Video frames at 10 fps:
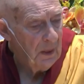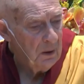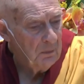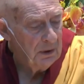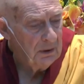
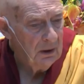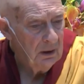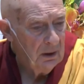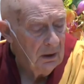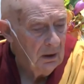But
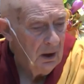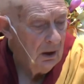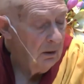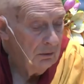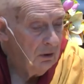
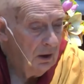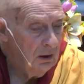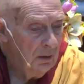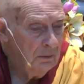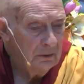
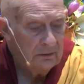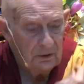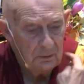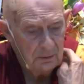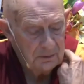Lama
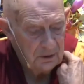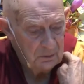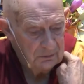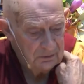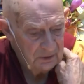Zopa Rinpoche
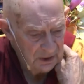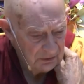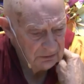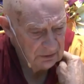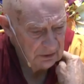was
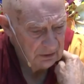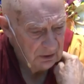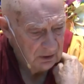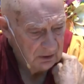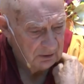interested in
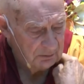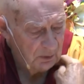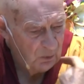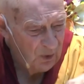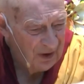just,
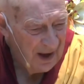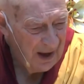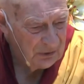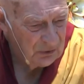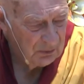but what actual